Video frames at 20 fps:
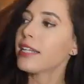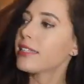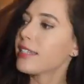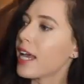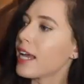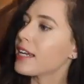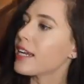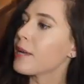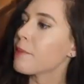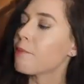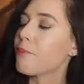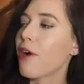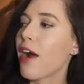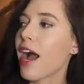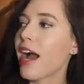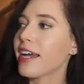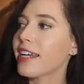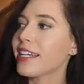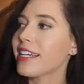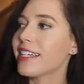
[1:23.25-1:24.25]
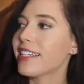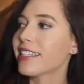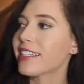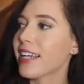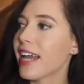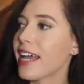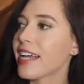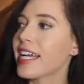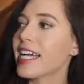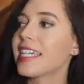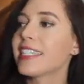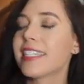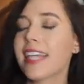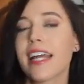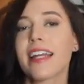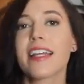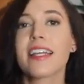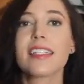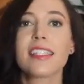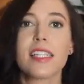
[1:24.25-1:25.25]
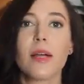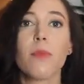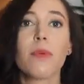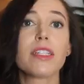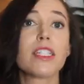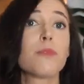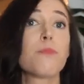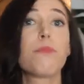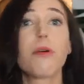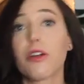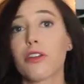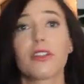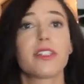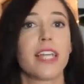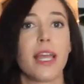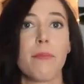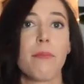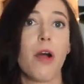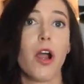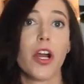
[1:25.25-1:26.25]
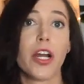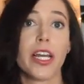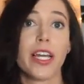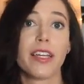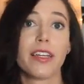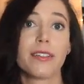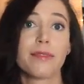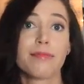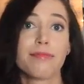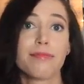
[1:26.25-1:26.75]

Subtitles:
Attending Pride is like attending someone's birthday party.